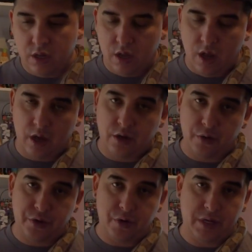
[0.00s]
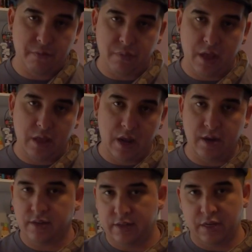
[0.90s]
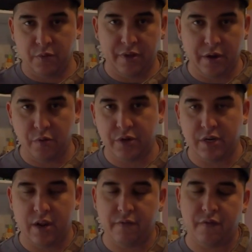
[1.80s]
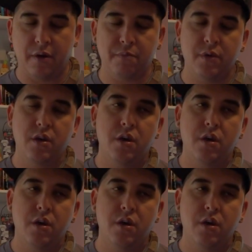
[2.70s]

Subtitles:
Costa Rican bloodline, because that's where they originated from.